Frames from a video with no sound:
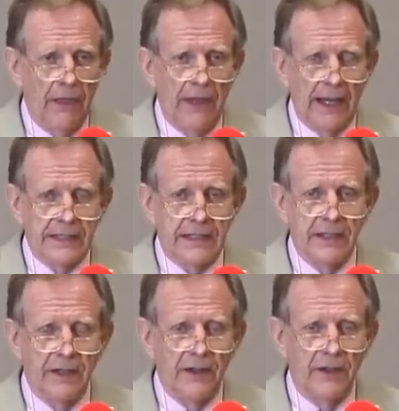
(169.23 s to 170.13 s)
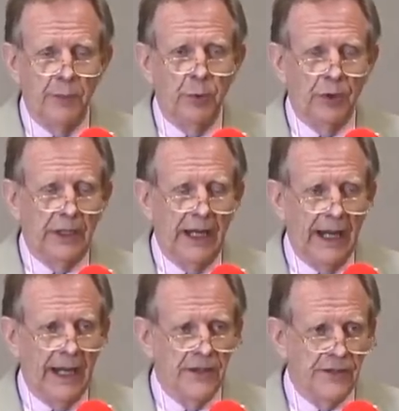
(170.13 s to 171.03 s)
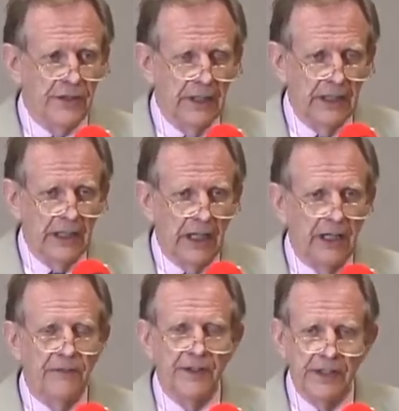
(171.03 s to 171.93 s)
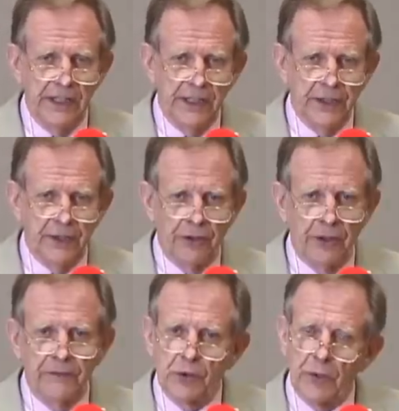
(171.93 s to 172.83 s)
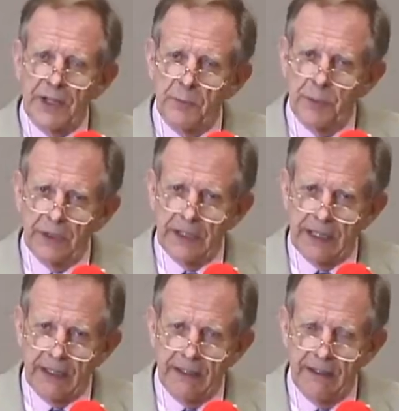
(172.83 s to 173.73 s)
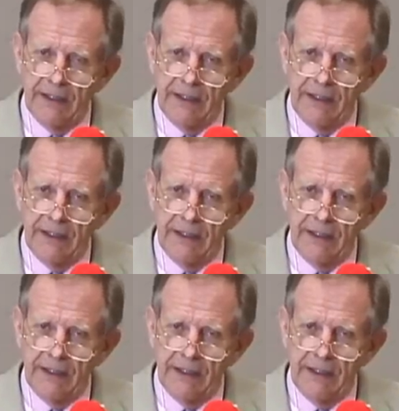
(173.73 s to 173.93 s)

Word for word: that uh, the book has a veneer of credibility